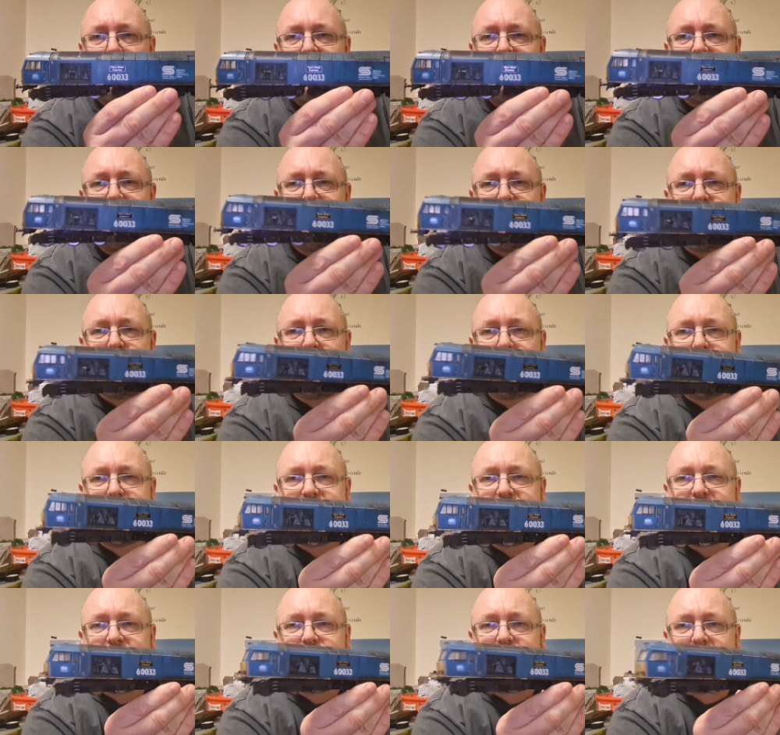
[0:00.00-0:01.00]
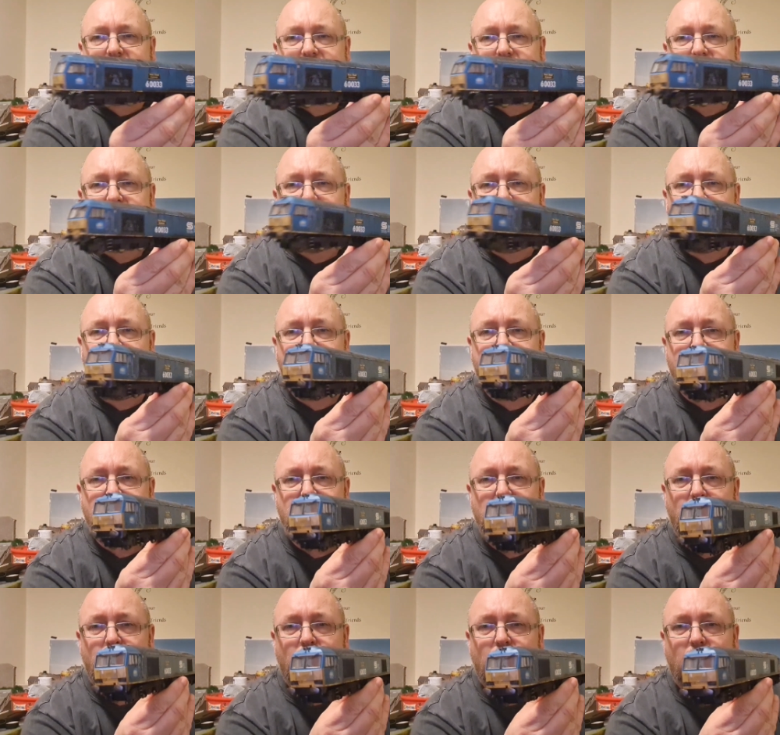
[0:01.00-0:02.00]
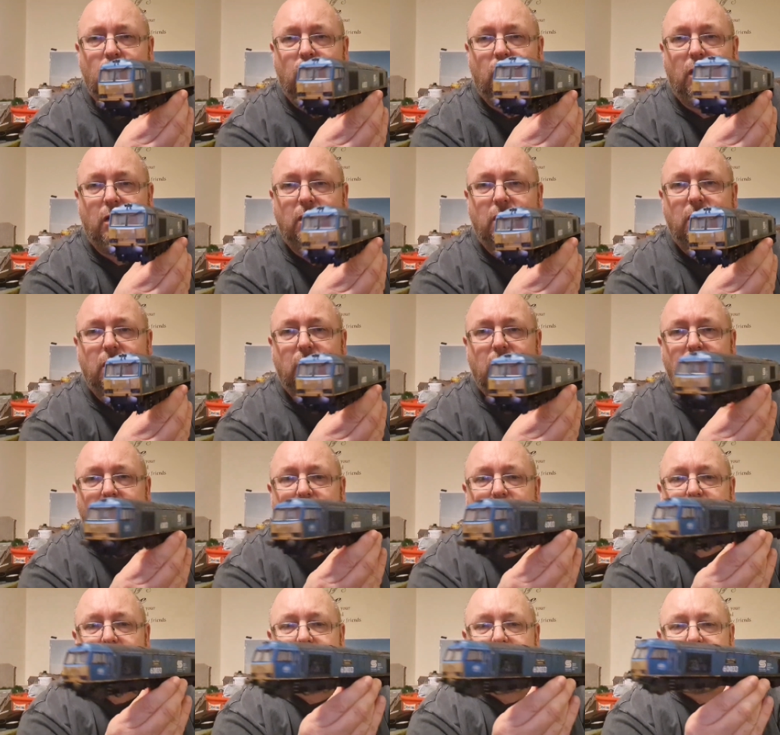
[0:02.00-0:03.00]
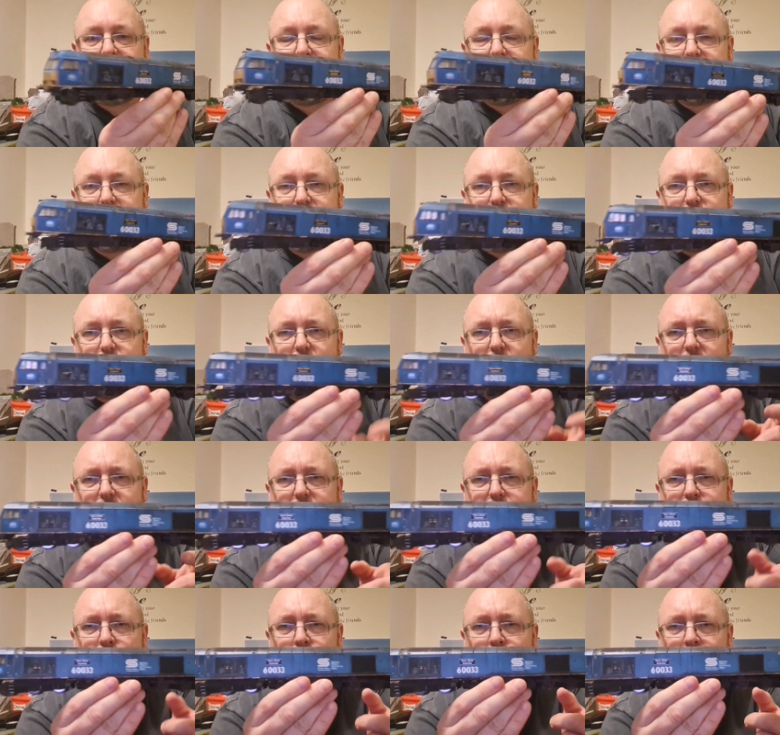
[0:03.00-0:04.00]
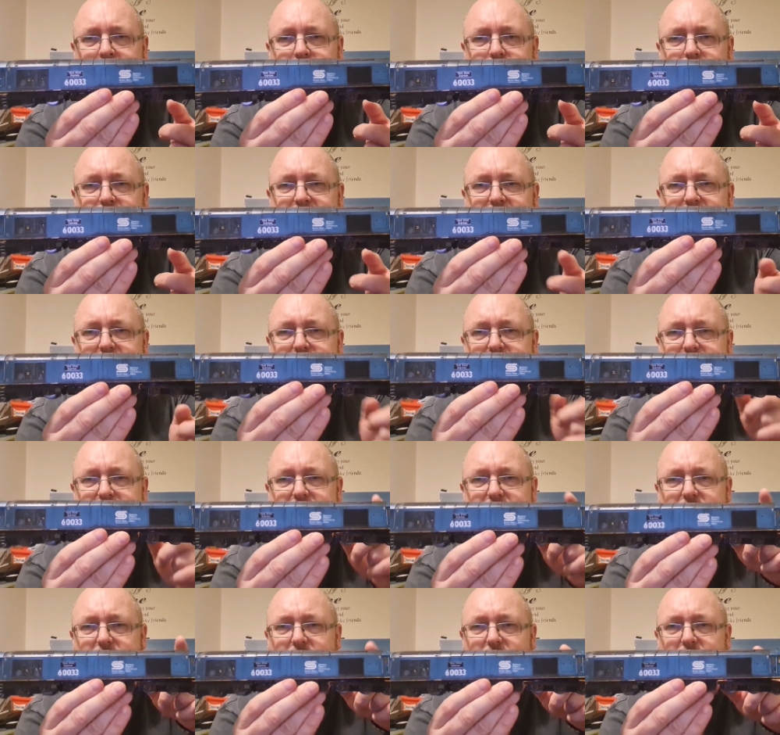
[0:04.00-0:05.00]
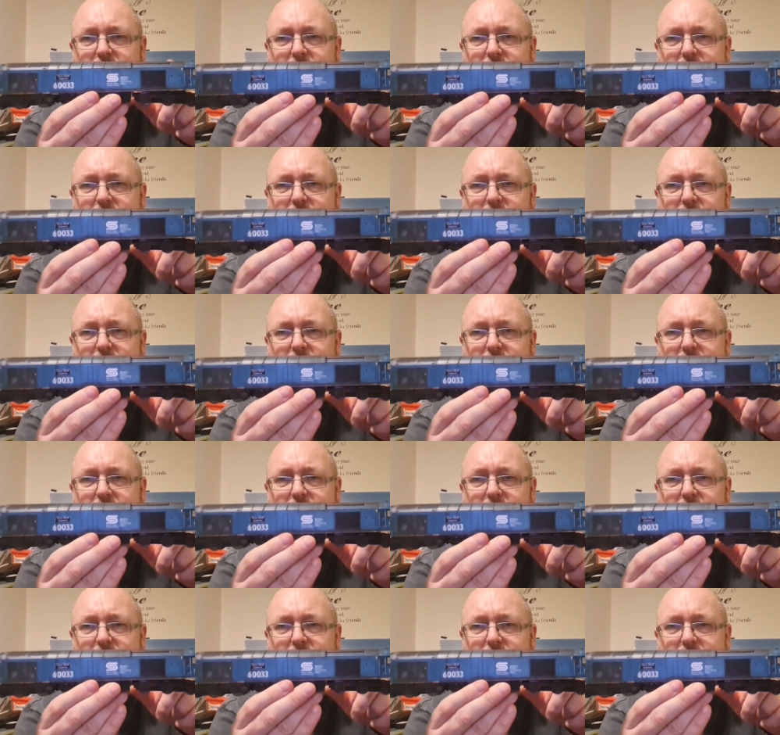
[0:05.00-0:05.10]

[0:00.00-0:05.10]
weathering job Dave has done to this loco. Done all the bogie frames,